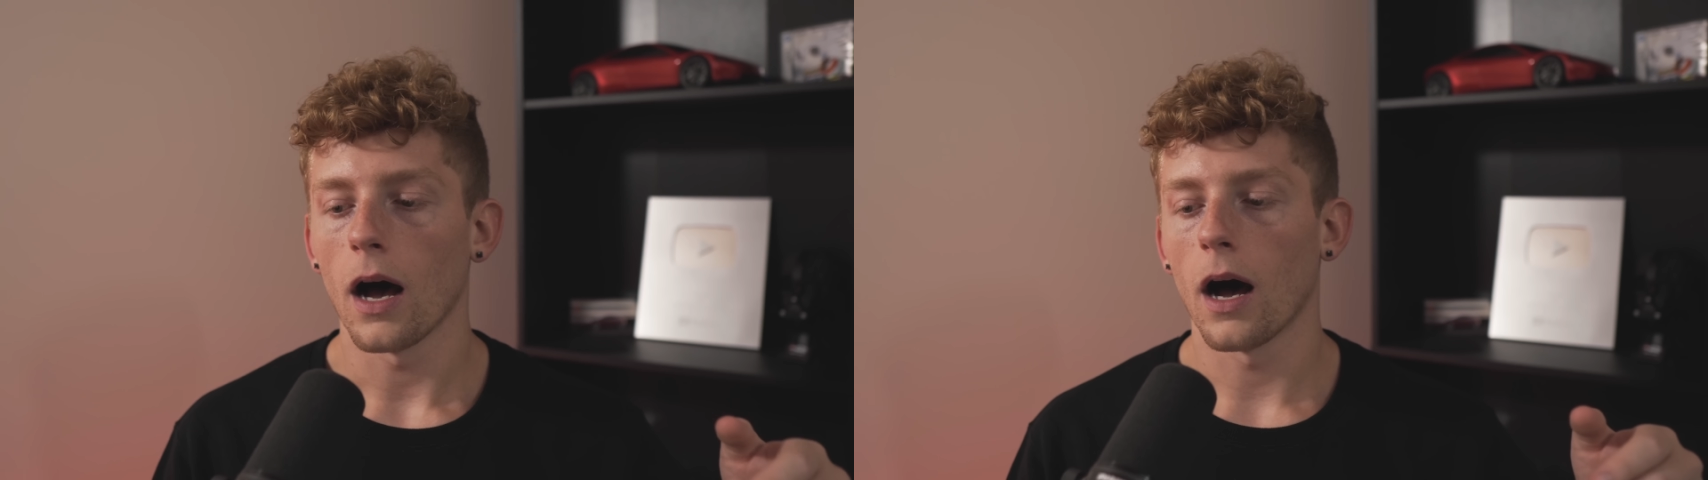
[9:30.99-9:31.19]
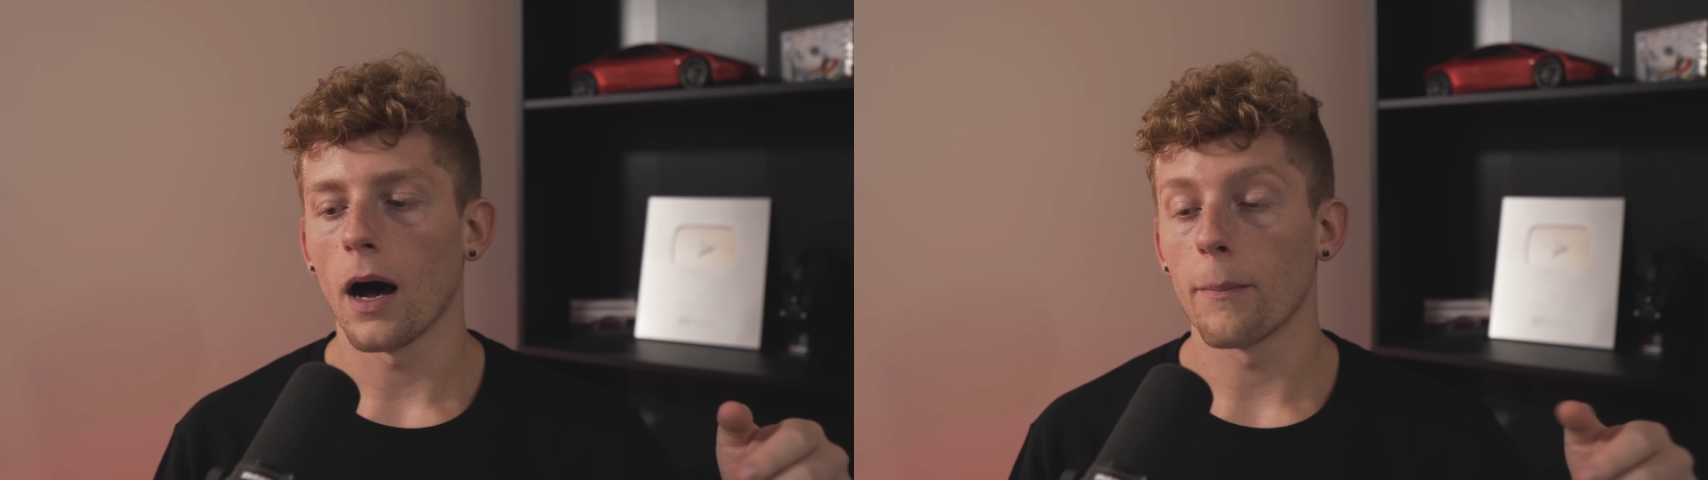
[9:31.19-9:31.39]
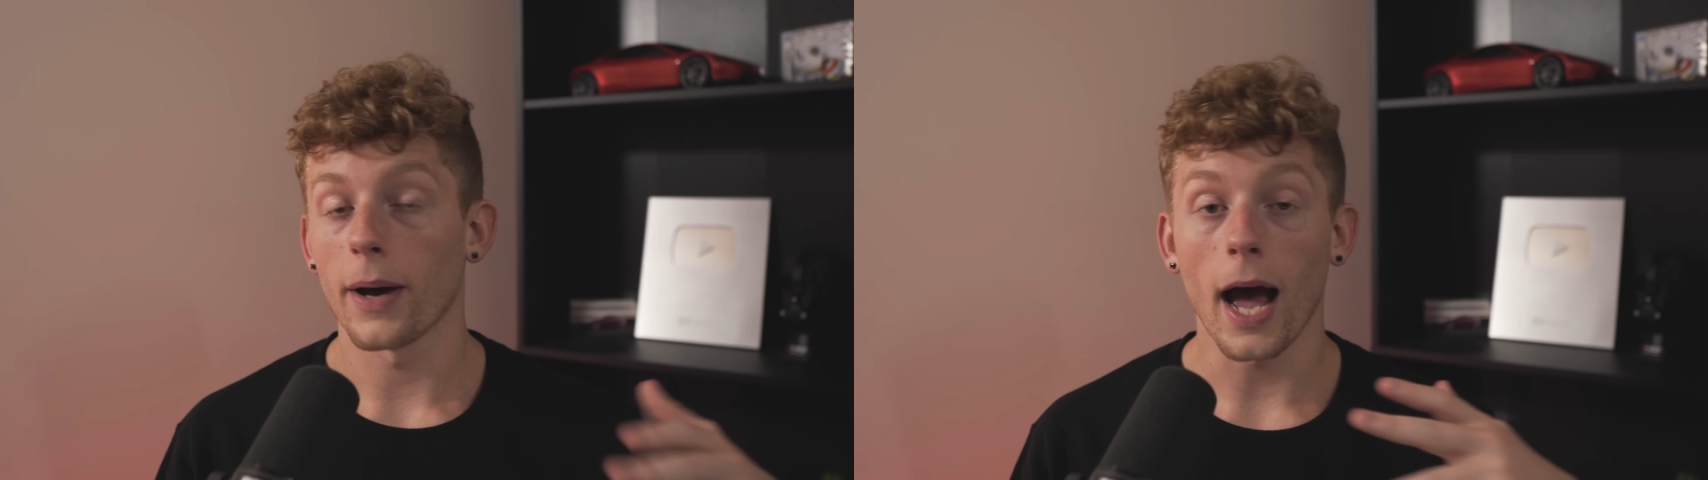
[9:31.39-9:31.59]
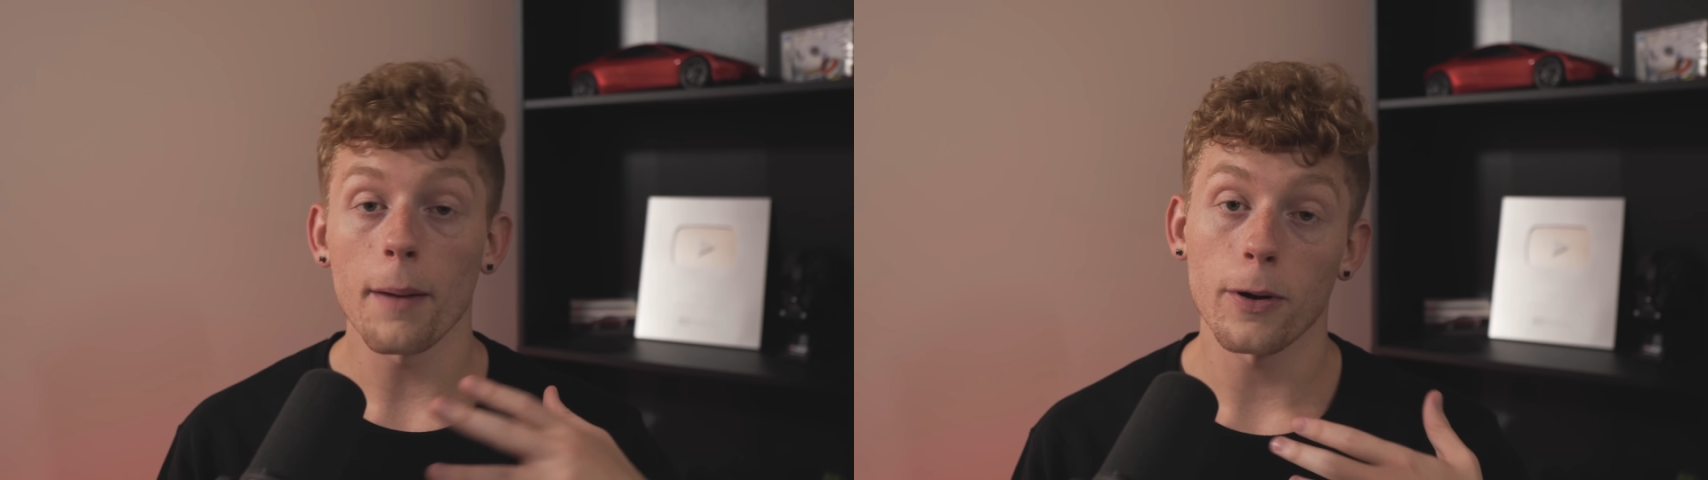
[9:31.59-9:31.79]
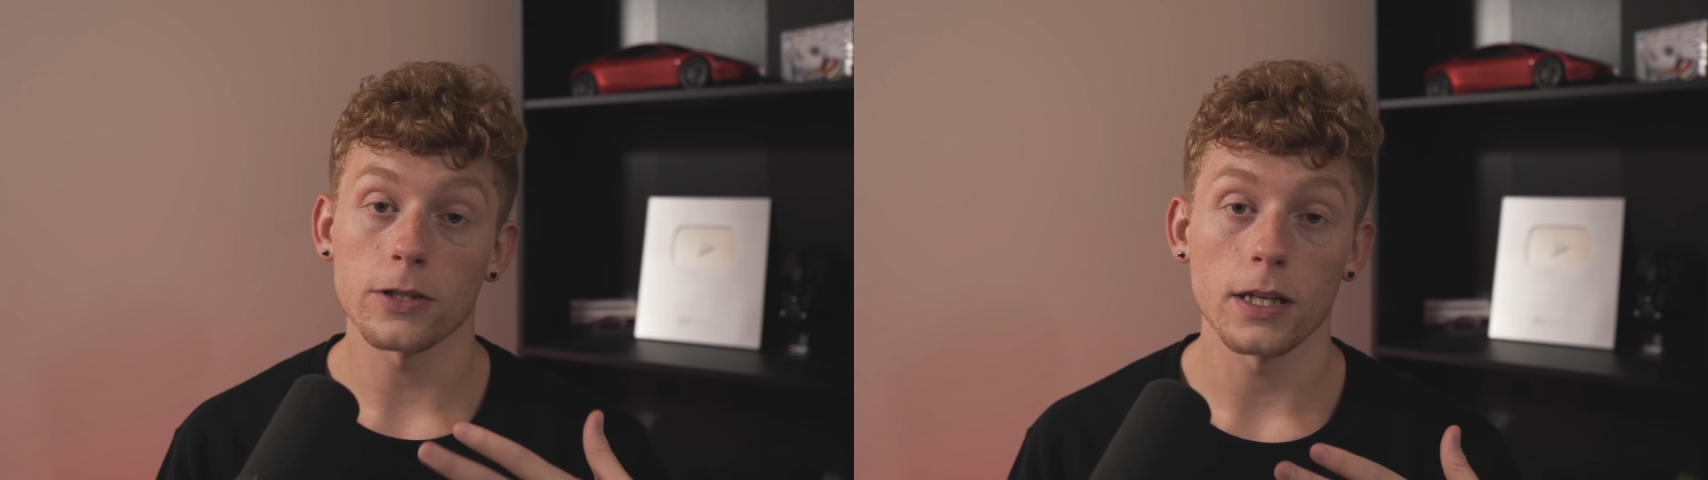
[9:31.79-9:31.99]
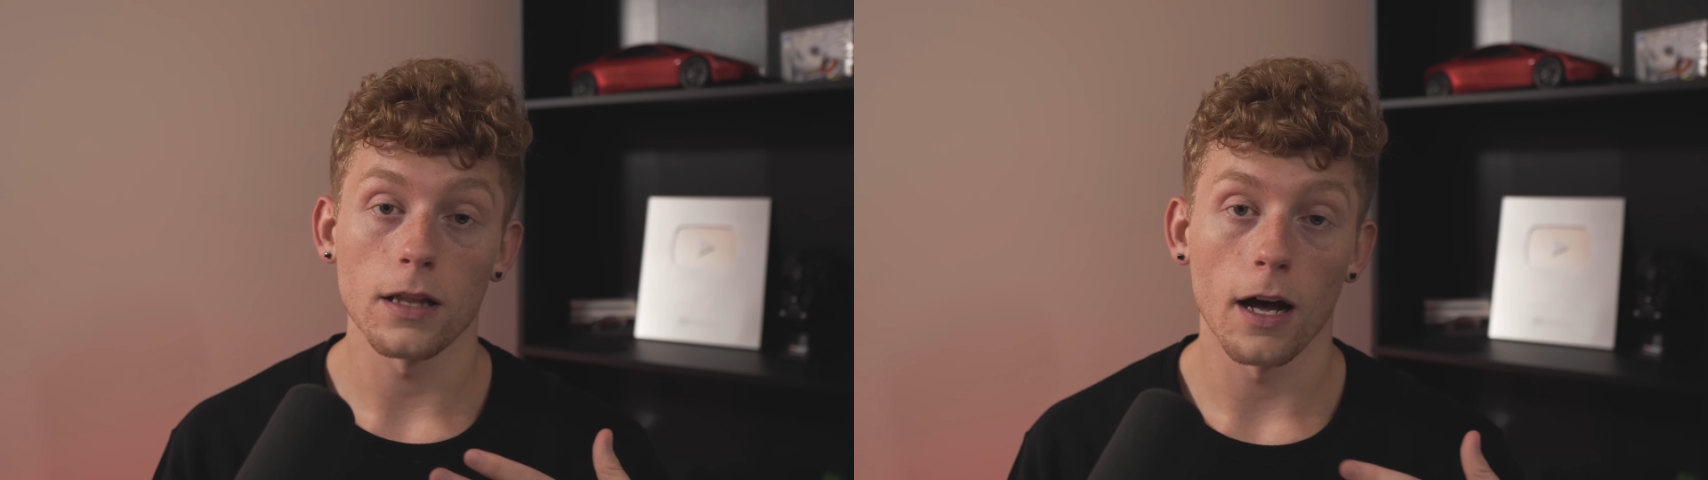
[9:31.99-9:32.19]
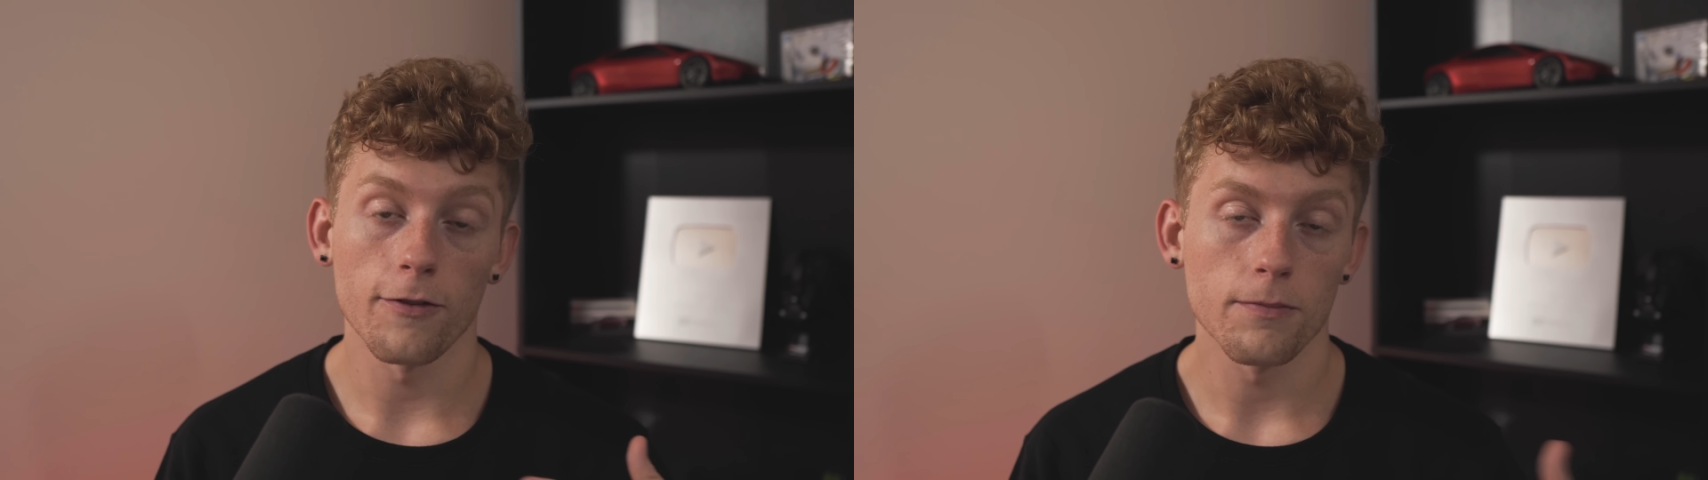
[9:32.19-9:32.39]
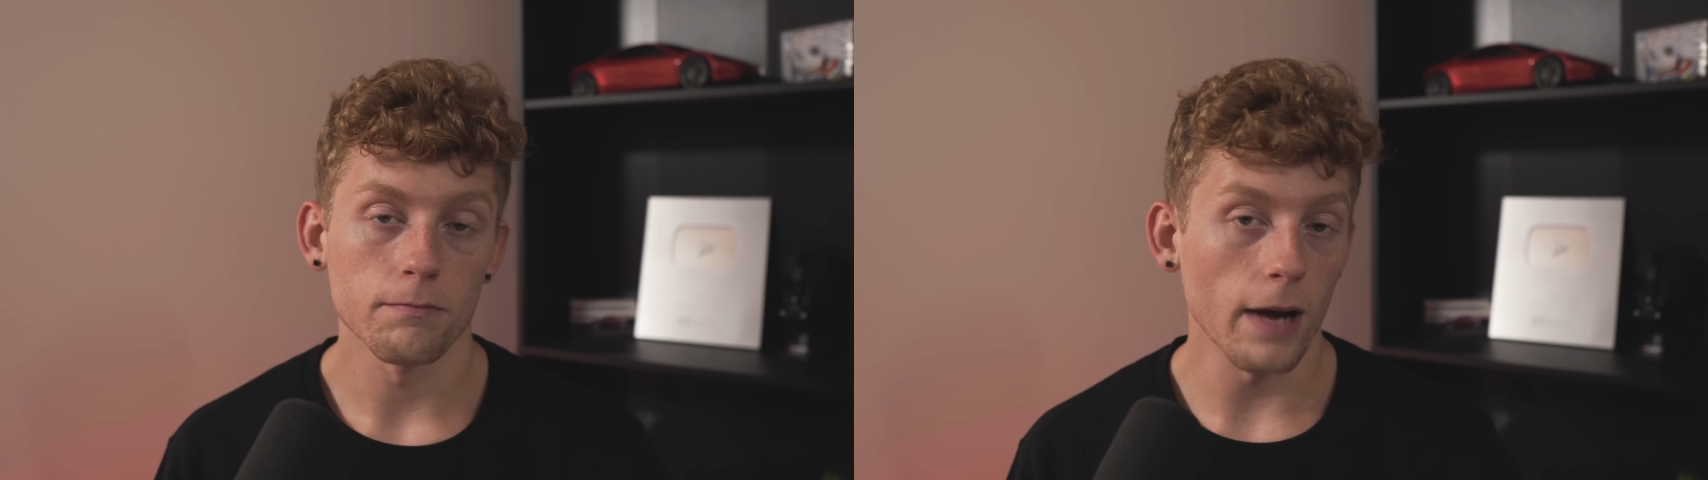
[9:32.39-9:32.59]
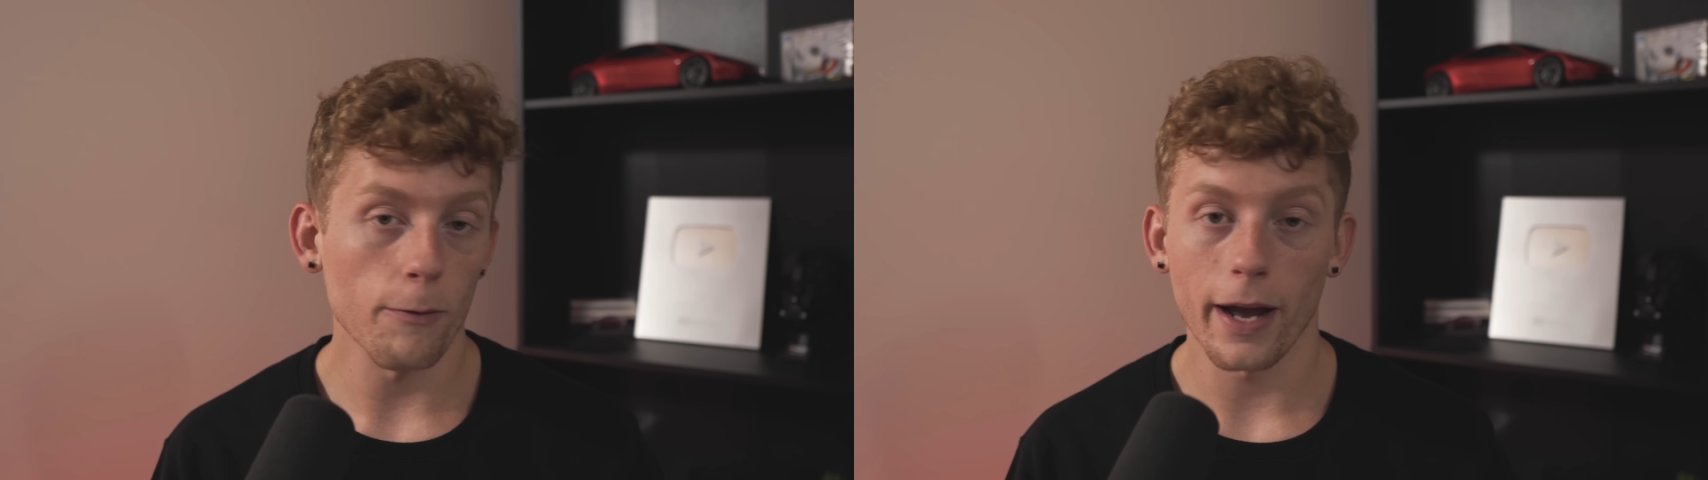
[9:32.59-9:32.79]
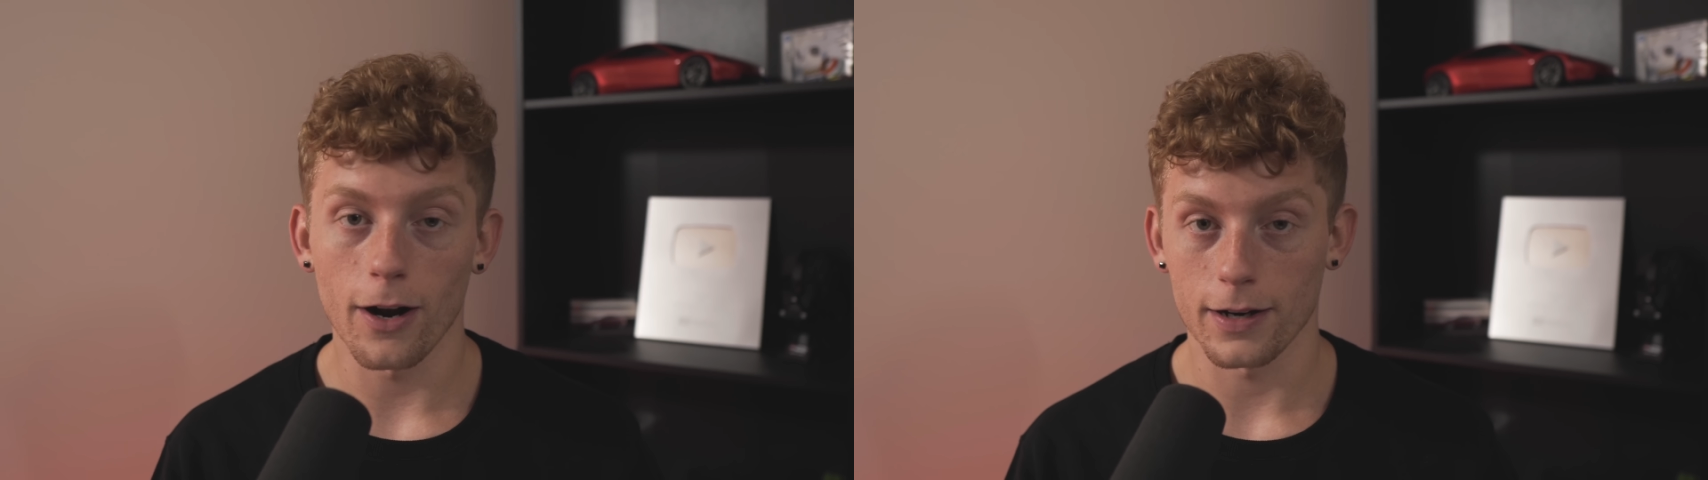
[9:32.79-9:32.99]
uh, but I personally love my
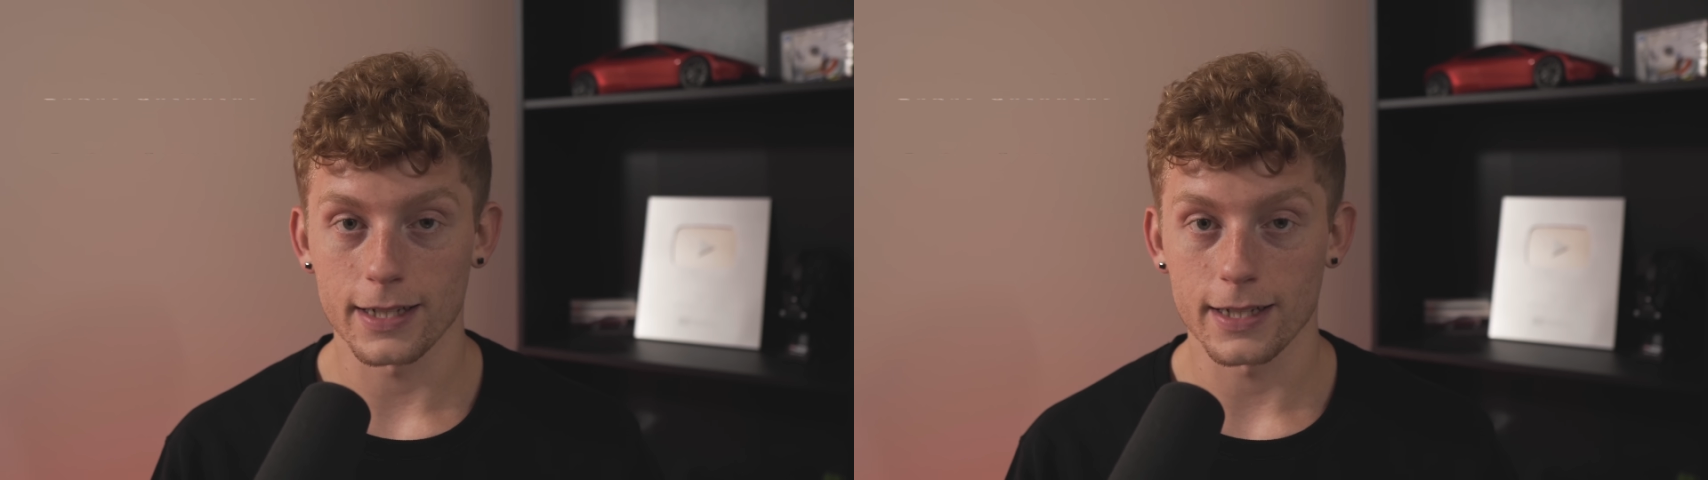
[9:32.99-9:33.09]
radar